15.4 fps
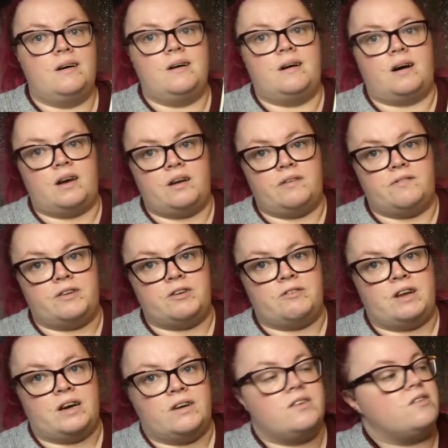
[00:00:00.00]
I love
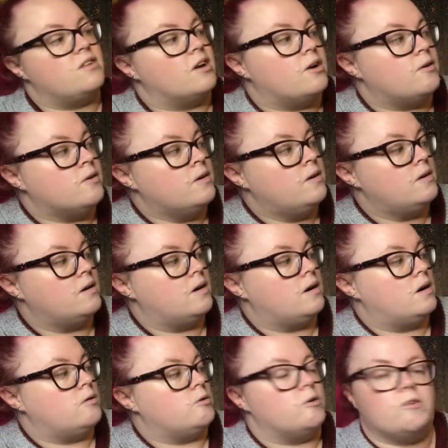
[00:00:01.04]
Luna, so
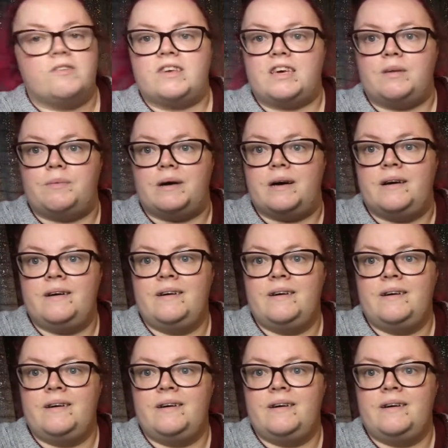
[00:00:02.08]
I'll always keep it.